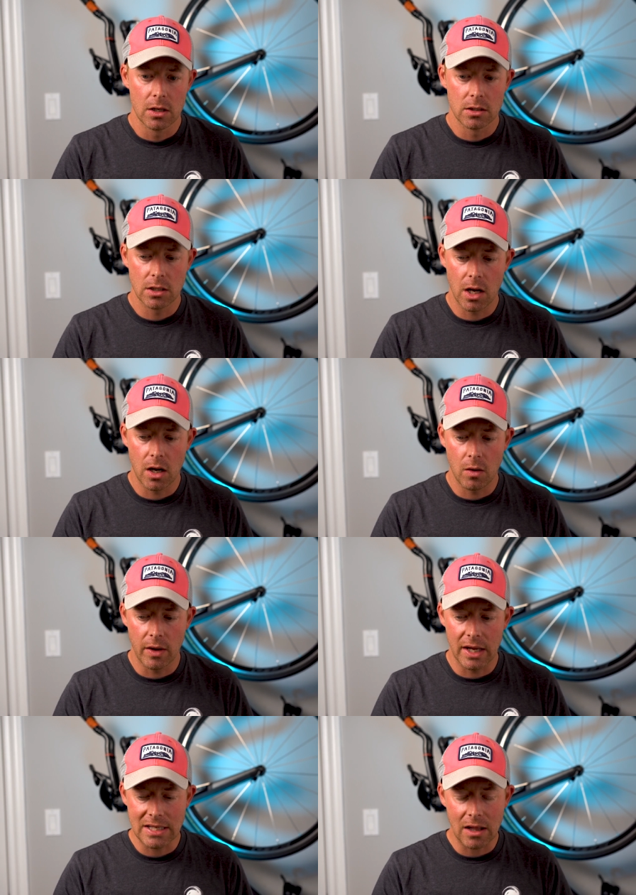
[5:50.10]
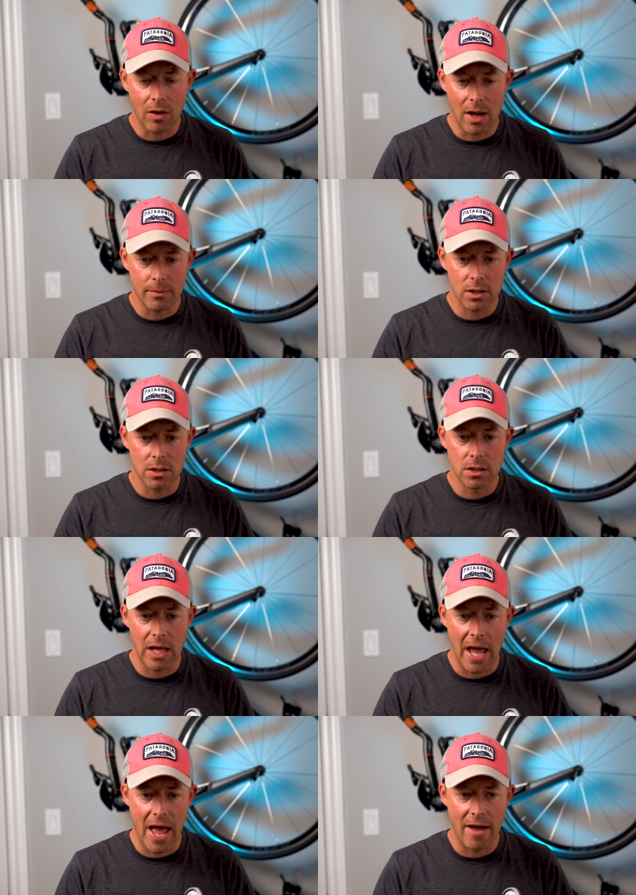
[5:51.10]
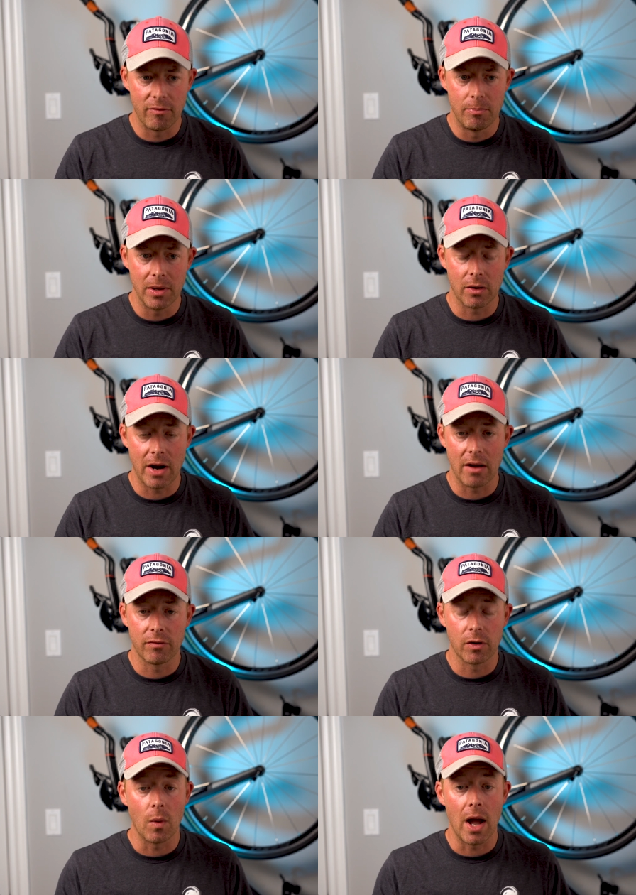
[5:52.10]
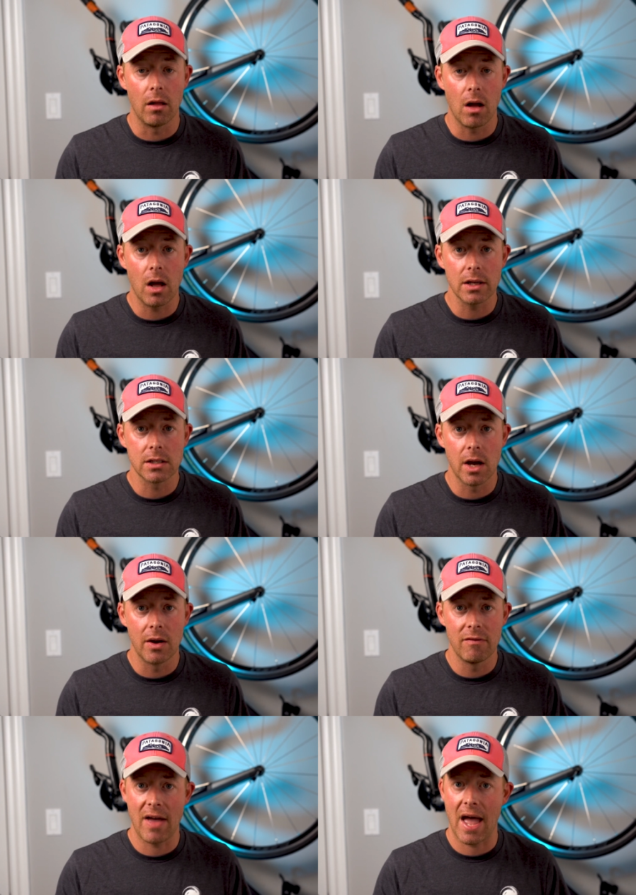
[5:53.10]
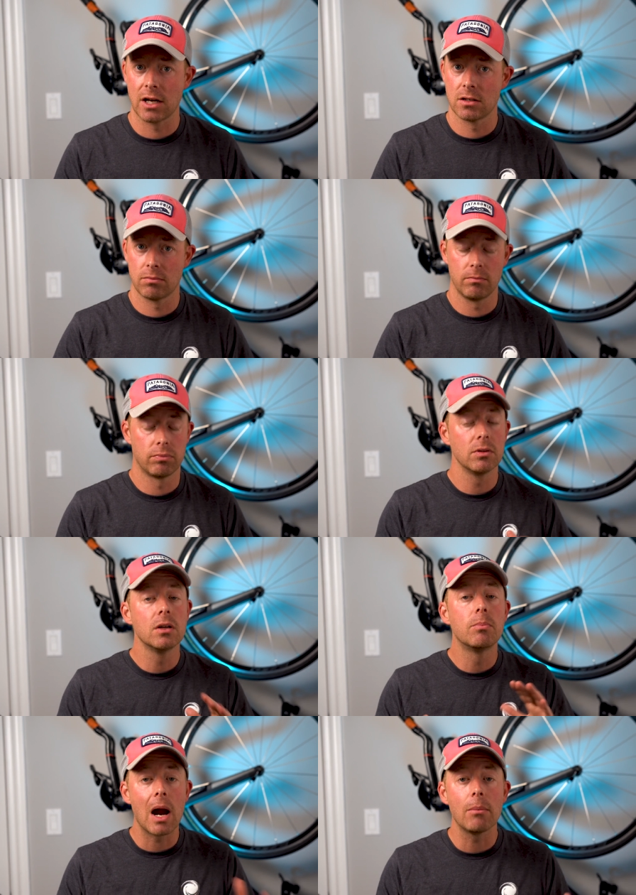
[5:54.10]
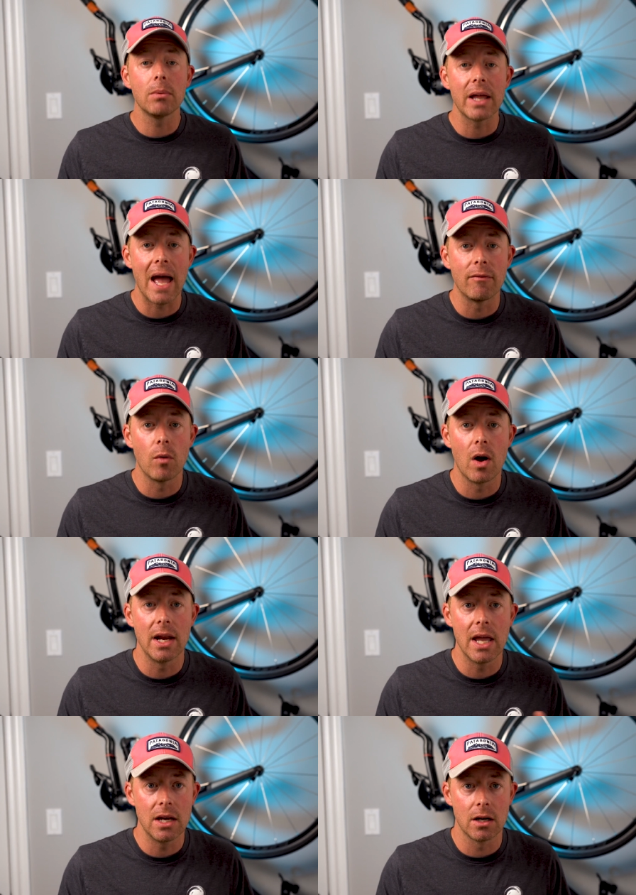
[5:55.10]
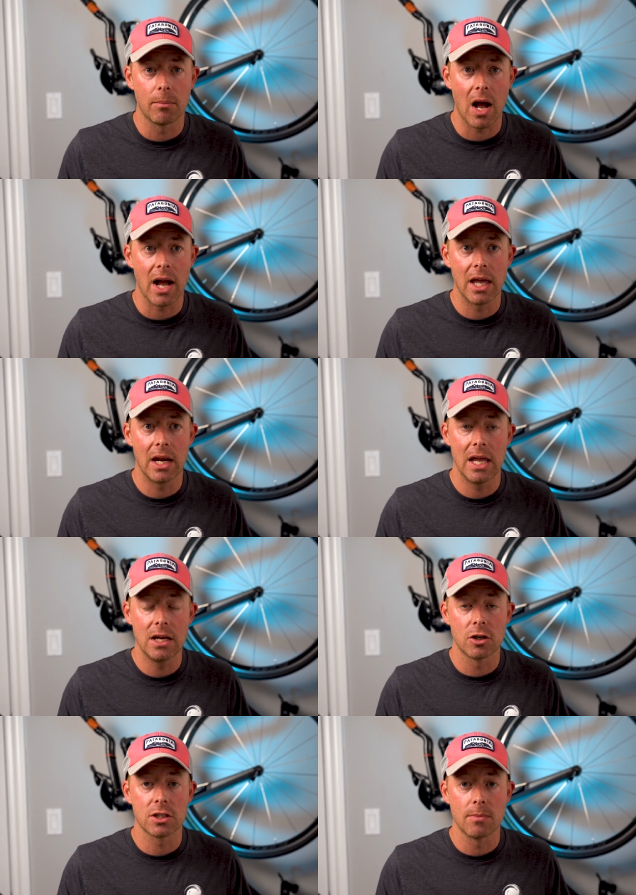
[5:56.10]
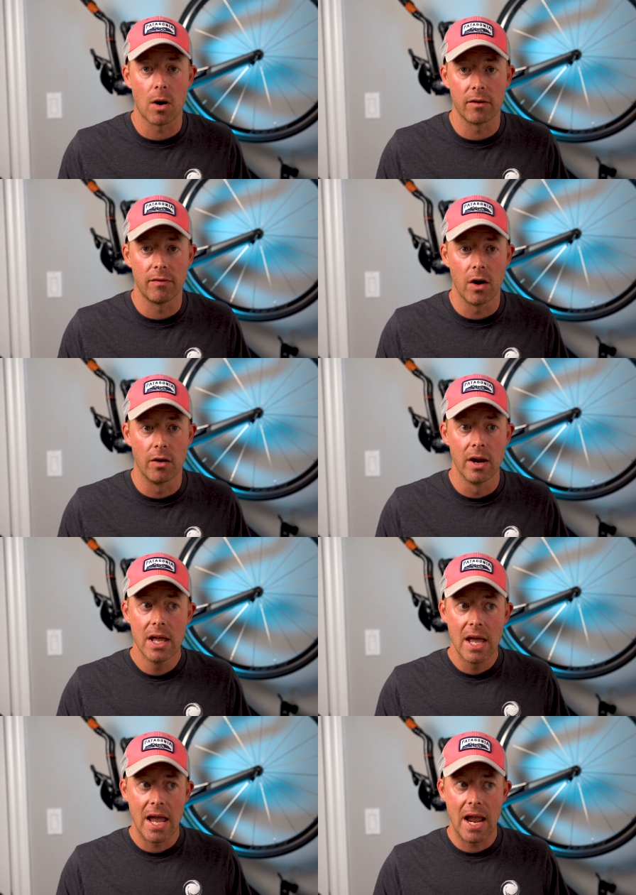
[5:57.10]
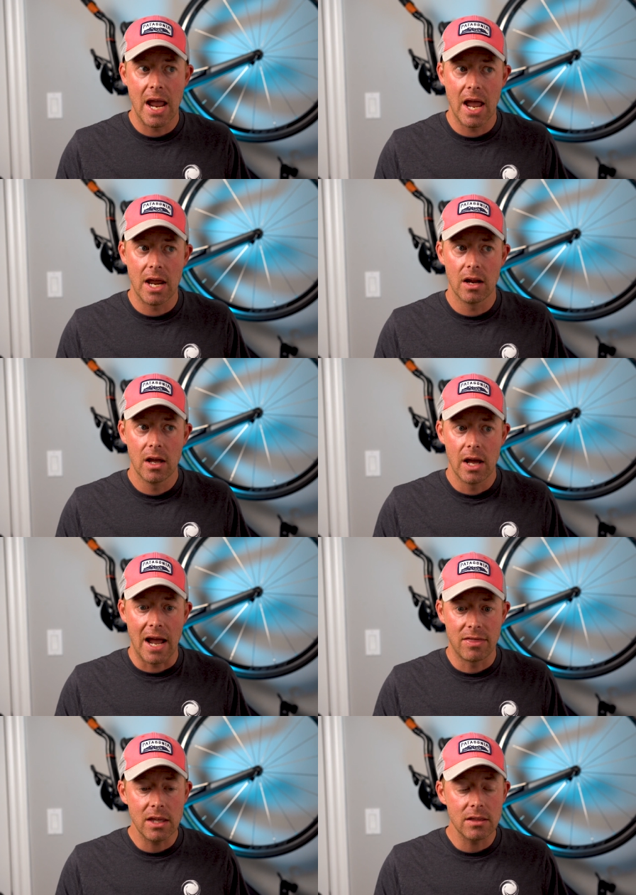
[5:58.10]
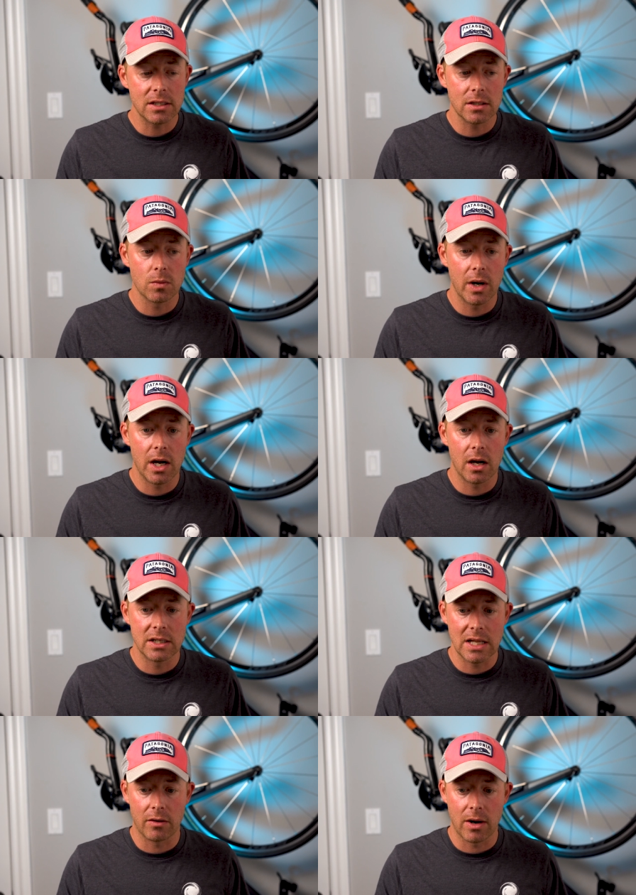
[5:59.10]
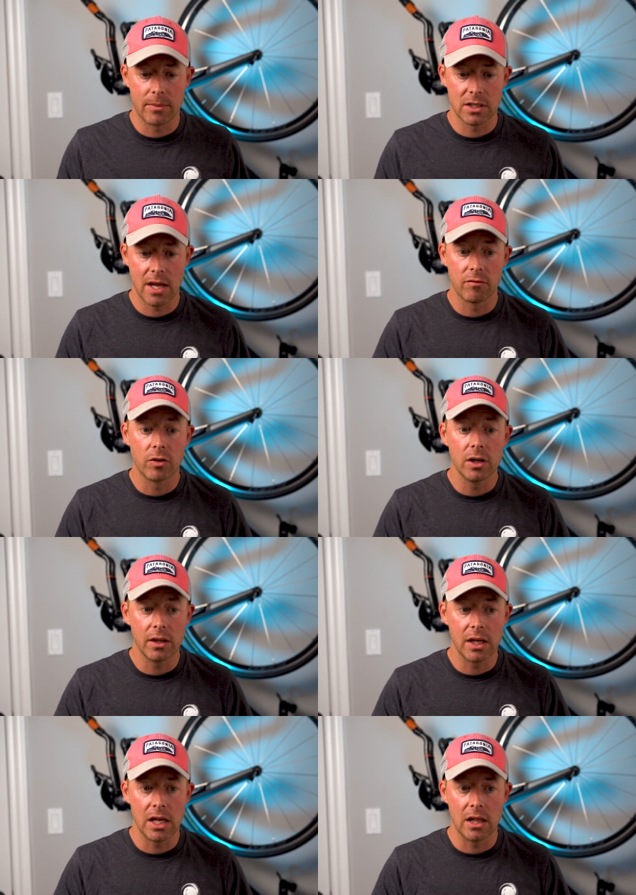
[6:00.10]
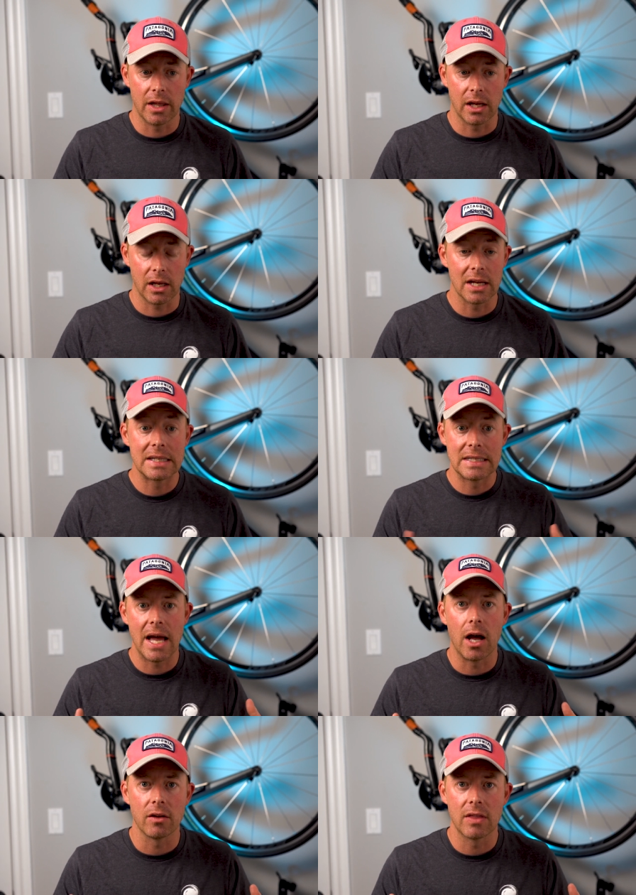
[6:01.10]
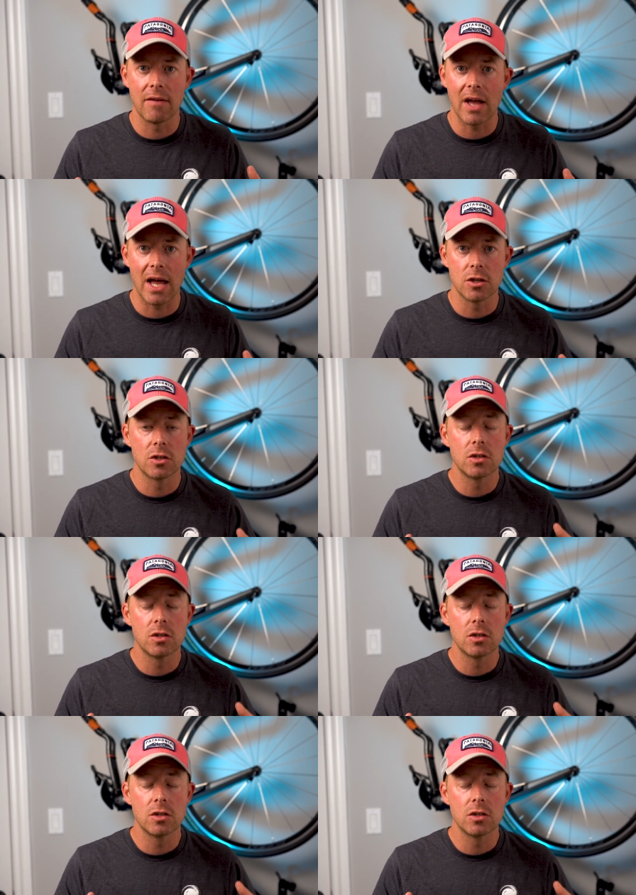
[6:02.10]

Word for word: So accelerometers have been around for a while also. In fact, you probably have one in your pocket, in your smartphone. And I think this is where accelerometers have really like excelled. They've gotten